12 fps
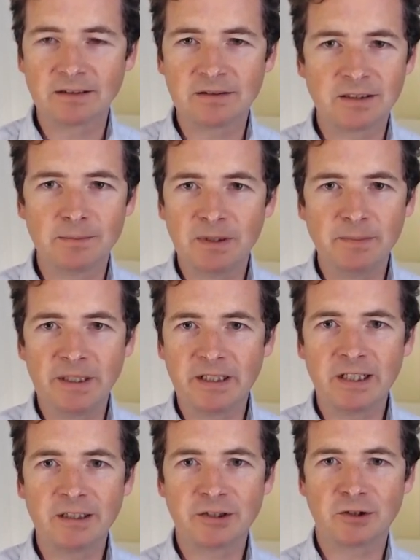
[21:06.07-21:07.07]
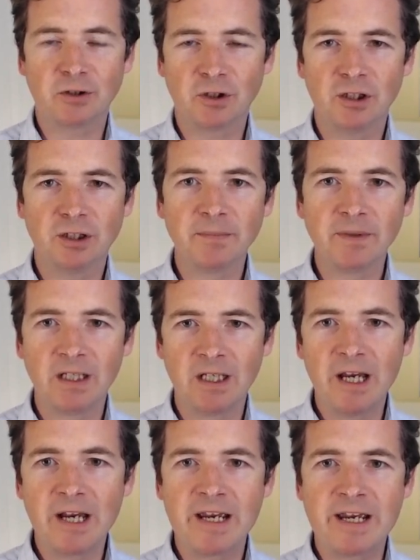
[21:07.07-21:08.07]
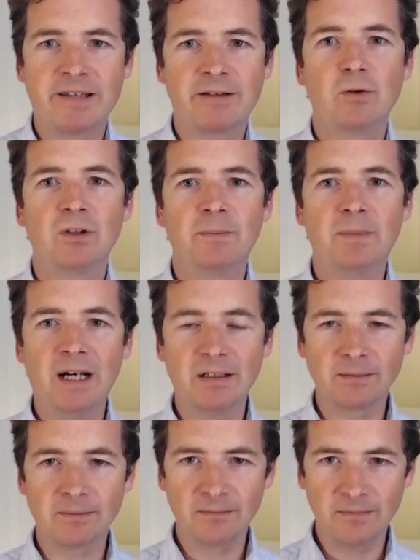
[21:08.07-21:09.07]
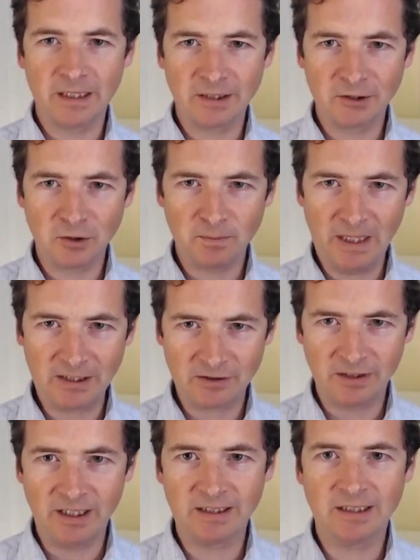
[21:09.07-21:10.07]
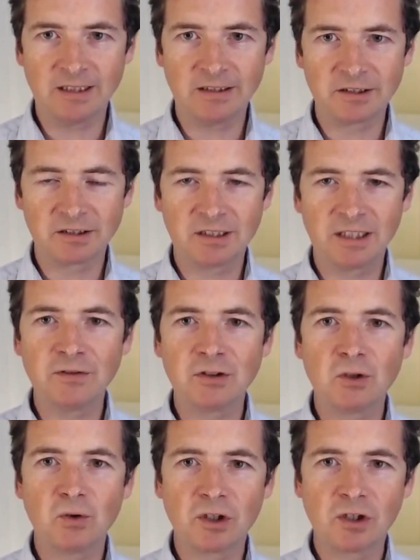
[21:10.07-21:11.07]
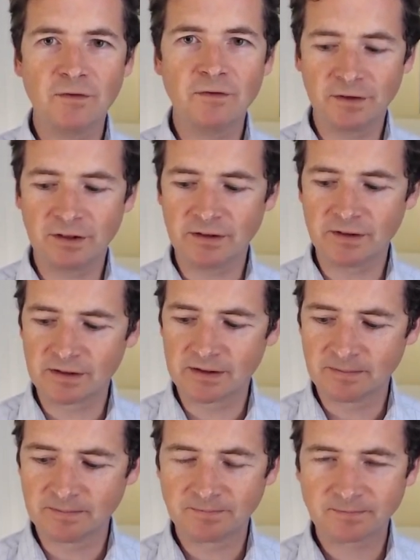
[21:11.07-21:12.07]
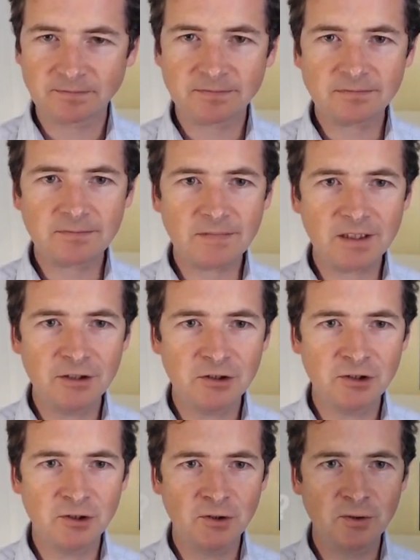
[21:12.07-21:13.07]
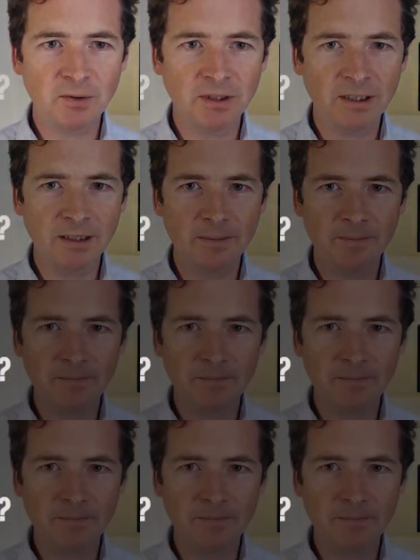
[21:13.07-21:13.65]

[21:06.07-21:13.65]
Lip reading: So simplybetterenglish.com is all about making you better at English, giving you the confidence to